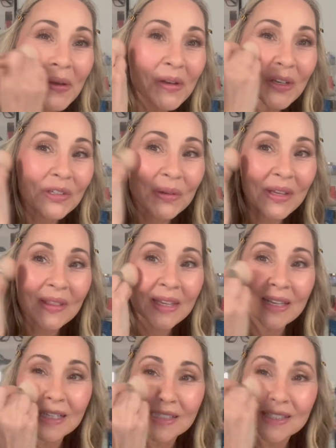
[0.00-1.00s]
doing
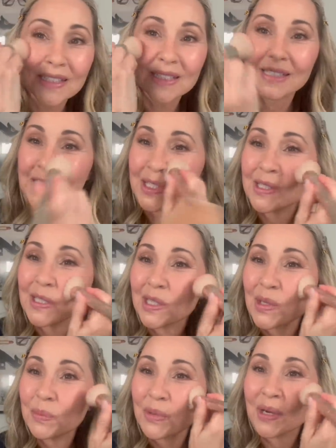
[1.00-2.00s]
this. This is going
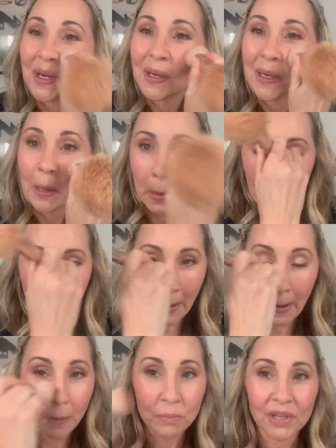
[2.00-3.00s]
to bring
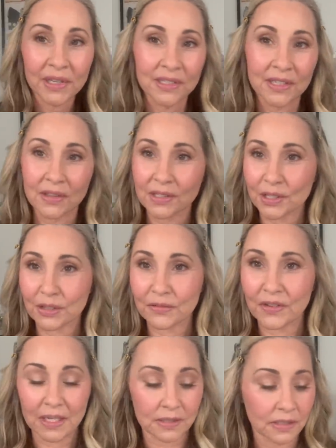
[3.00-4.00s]
blood to the
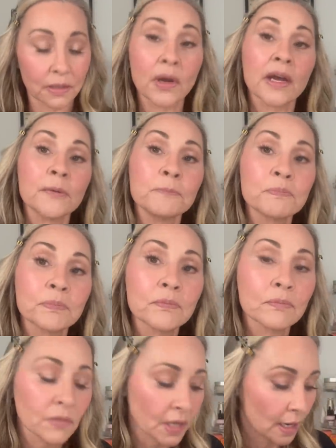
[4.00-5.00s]
surface, okay?
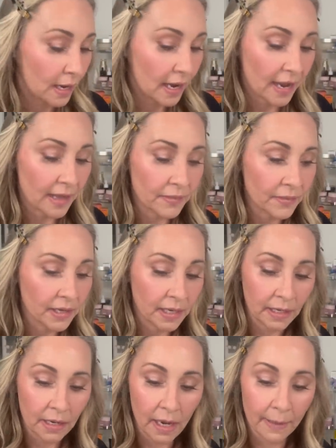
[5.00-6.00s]
And
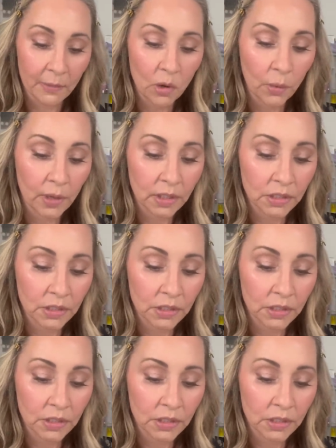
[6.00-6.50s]
then I'm going